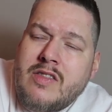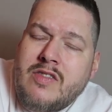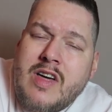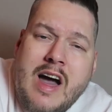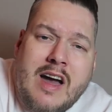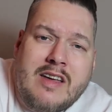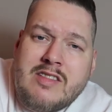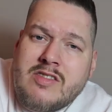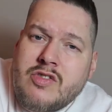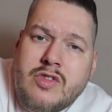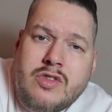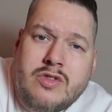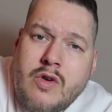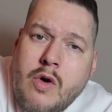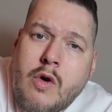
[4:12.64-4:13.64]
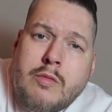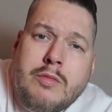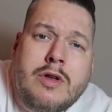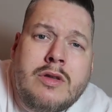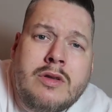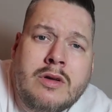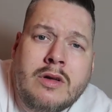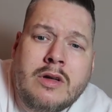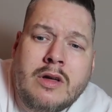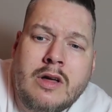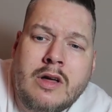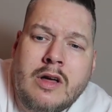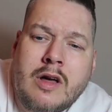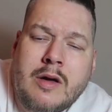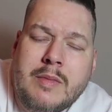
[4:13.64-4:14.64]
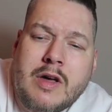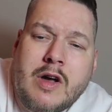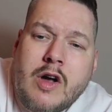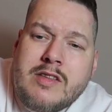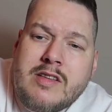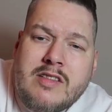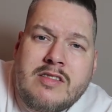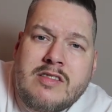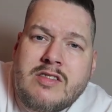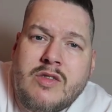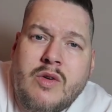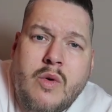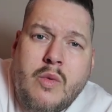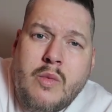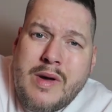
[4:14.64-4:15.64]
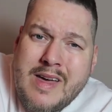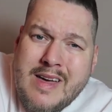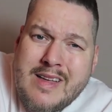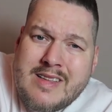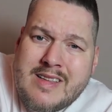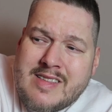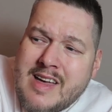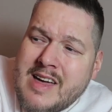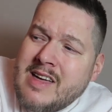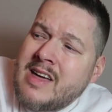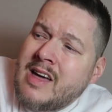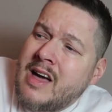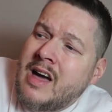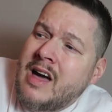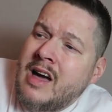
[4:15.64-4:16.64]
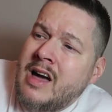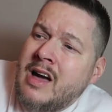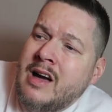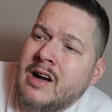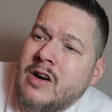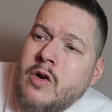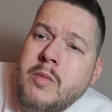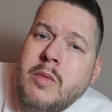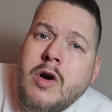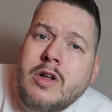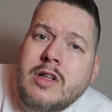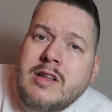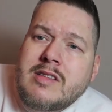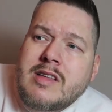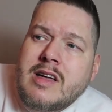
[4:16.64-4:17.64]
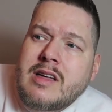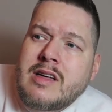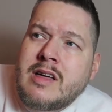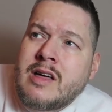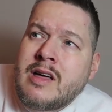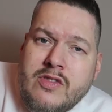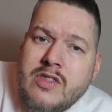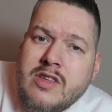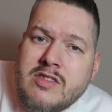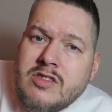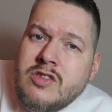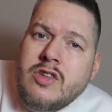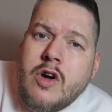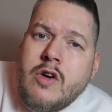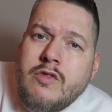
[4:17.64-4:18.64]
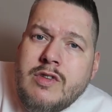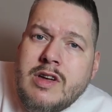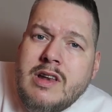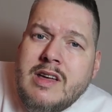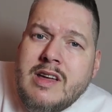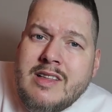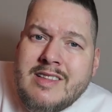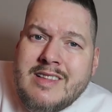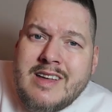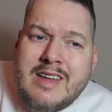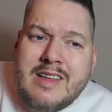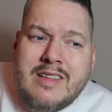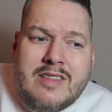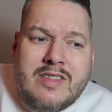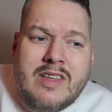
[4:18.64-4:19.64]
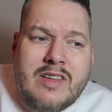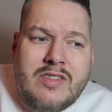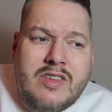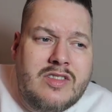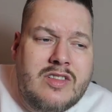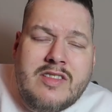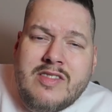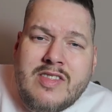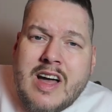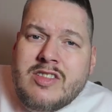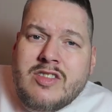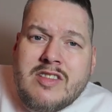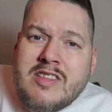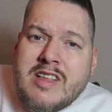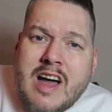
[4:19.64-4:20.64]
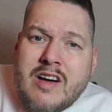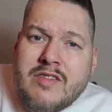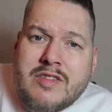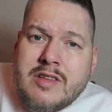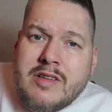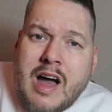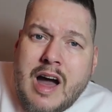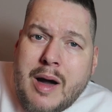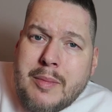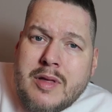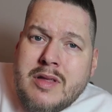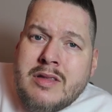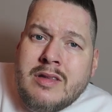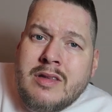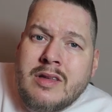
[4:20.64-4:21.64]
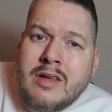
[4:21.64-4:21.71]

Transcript: that is normal, because it's so weird. It's like, come on, it's like there's not really a need, like that doesn't have to happen.